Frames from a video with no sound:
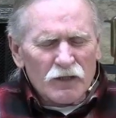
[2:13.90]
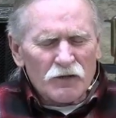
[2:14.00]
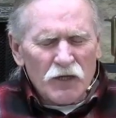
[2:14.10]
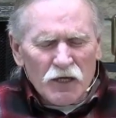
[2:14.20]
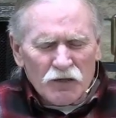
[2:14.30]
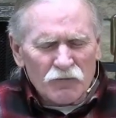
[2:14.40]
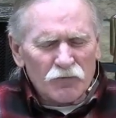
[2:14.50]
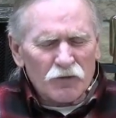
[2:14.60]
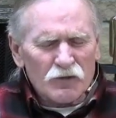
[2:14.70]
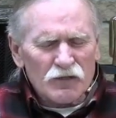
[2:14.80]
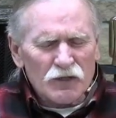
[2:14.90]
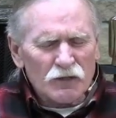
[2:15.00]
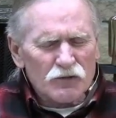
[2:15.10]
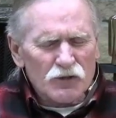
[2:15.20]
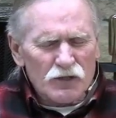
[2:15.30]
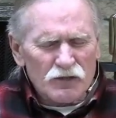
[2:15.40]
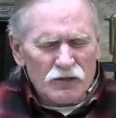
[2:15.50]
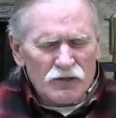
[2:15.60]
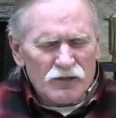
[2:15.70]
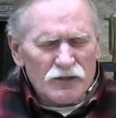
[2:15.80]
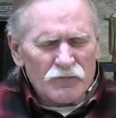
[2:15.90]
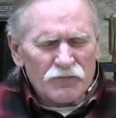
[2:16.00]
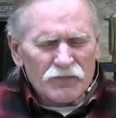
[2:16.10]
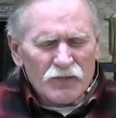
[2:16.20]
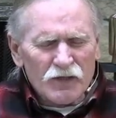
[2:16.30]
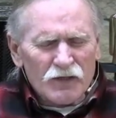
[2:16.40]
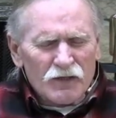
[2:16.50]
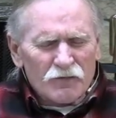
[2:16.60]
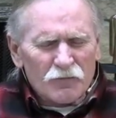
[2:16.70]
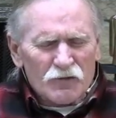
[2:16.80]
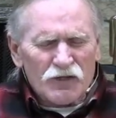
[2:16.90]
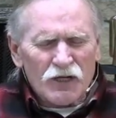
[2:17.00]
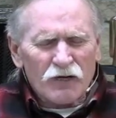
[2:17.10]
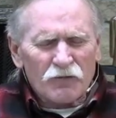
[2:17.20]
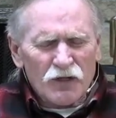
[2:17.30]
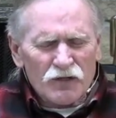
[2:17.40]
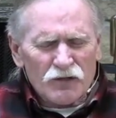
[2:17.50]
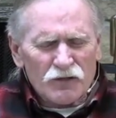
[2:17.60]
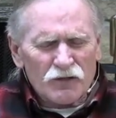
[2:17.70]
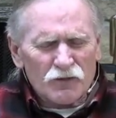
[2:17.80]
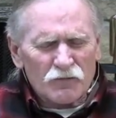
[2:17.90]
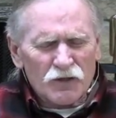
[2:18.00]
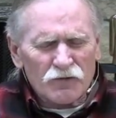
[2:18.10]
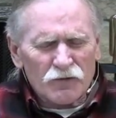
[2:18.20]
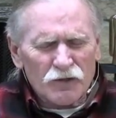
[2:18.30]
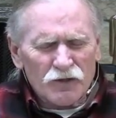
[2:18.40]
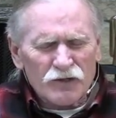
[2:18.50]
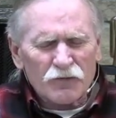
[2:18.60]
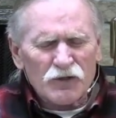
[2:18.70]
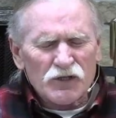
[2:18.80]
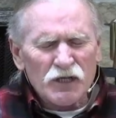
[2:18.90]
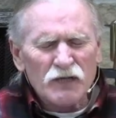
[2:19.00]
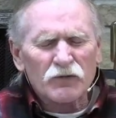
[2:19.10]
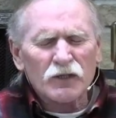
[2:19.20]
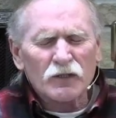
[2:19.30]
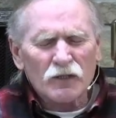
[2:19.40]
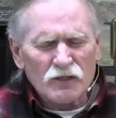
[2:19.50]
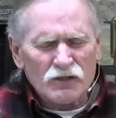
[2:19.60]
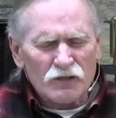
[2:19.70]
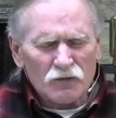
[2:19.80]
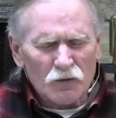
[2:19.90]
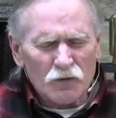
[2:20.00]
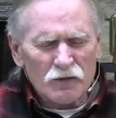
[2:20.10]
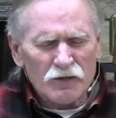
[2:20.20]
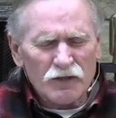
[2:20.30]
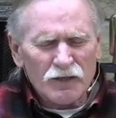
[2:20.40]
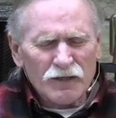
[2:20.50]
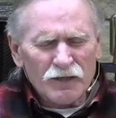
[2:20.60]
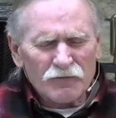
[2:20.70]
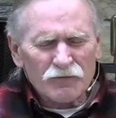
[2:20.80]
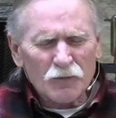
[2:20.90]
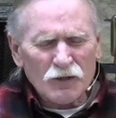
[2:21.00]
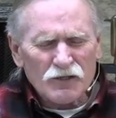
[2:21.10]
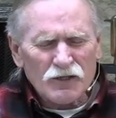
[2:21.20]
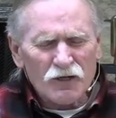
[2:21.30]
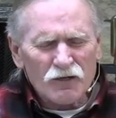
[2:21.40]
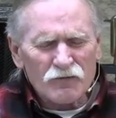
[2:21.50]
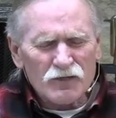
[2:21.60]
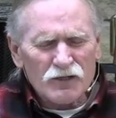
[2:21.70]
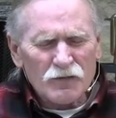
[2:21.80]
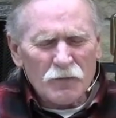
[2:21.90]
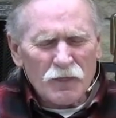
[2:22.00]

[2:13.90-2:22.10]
Thank you for your Son, Jesus, for salvation that you've given us, for saving us, Lord, from ourselves.